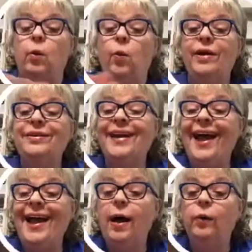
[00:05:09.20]
Well,
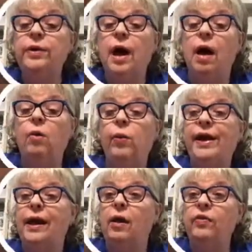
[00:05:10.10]
now, y'all, we
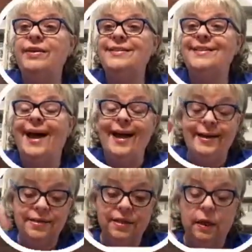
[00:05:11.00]
got all these
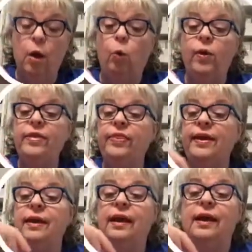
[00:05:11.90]
dies to go with
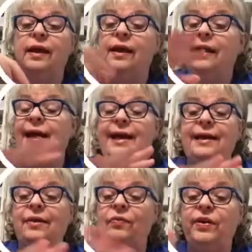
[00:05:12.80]
it.
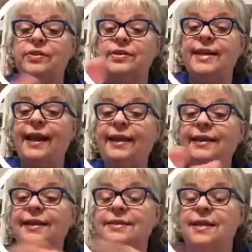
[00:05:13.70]
And they're selling this